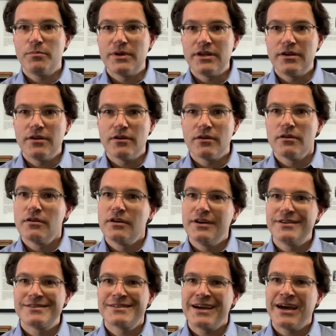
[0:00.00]
here, it's
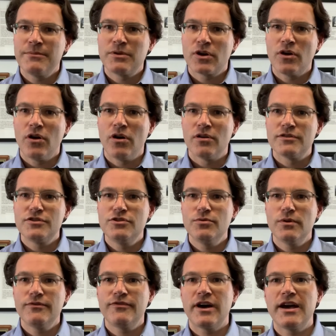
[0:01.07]
time to call
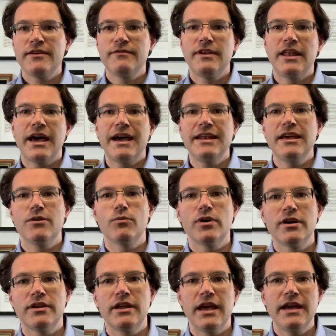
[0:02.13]

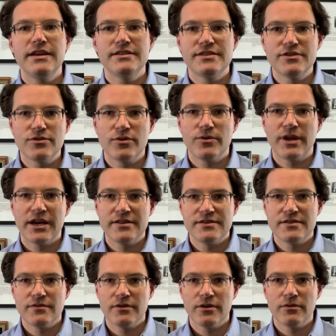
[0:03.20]

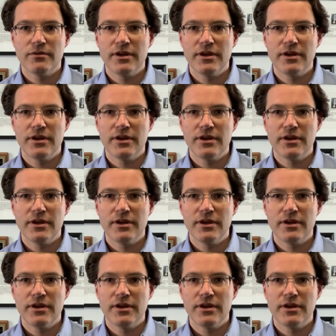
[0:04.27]
205-981-8090,